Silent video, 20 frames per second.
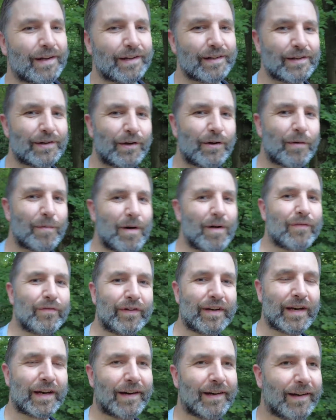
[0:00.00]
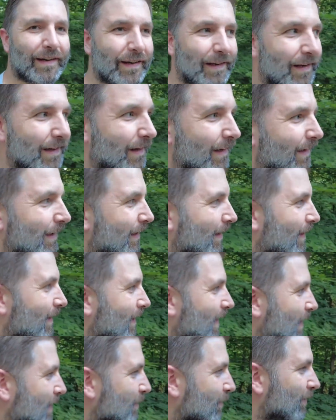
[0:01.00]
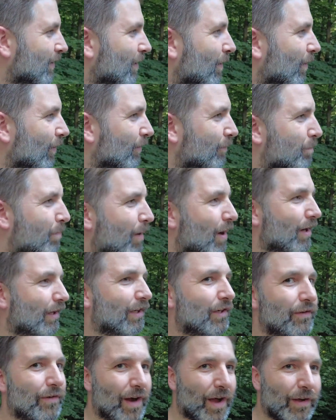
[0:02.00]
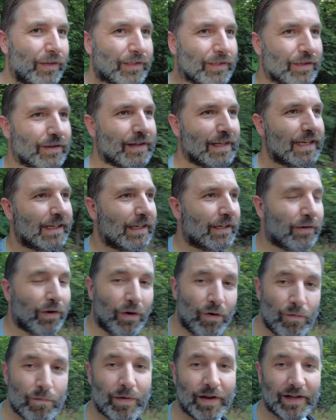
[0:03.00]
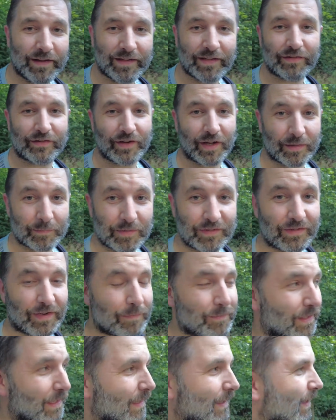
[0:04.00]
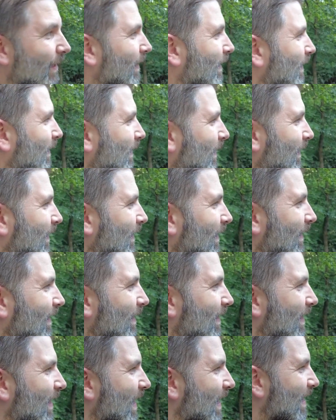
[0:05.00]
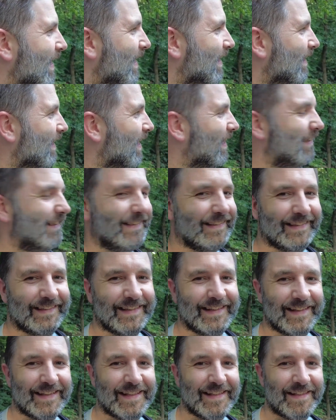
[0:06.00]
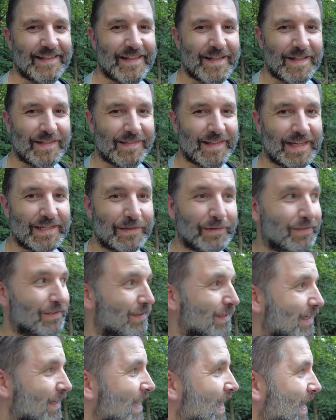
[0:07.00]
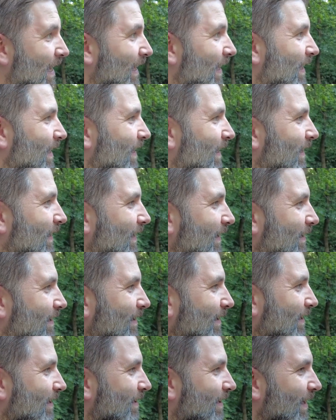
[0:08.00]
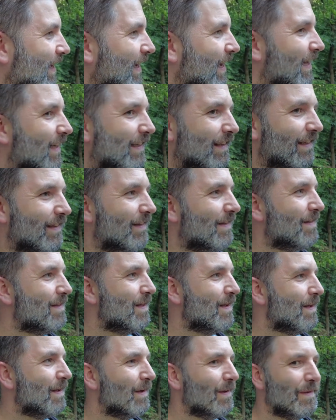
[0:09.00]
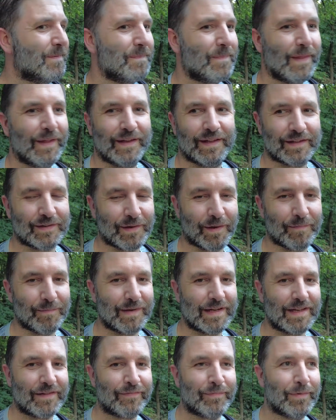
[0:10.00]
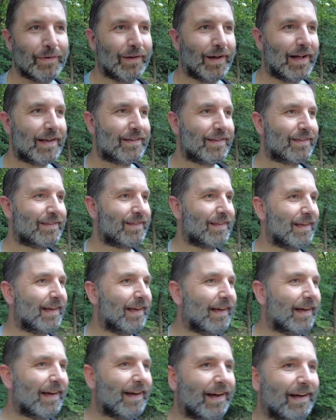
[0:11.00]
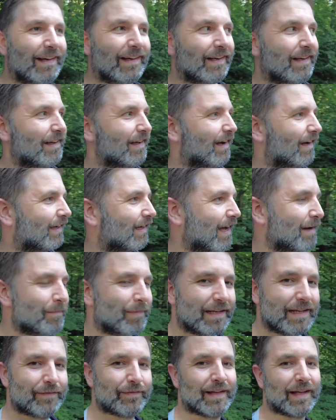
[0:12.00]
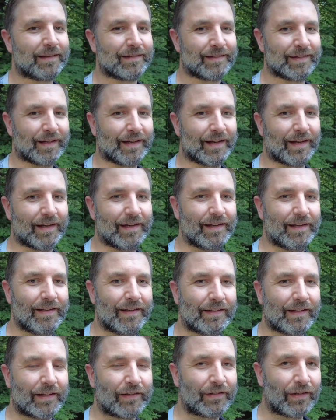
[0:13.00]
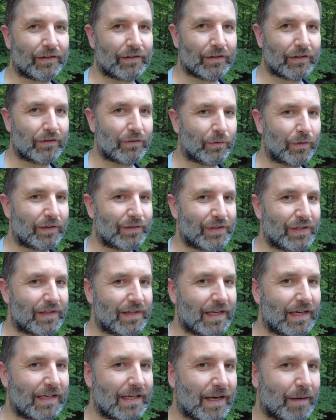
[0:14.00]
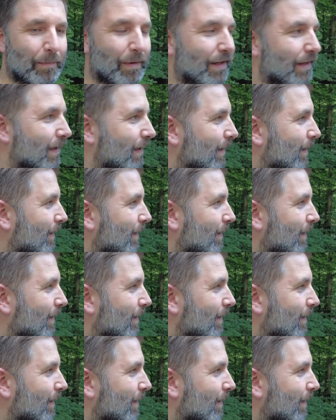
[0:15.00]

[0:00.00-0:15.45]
you come over here and you see all this parking ground and you're thinking, oh man, this got to be something. And then then you see that. It's just it's unbelievable. I can't believe that's such a touristy thing here. But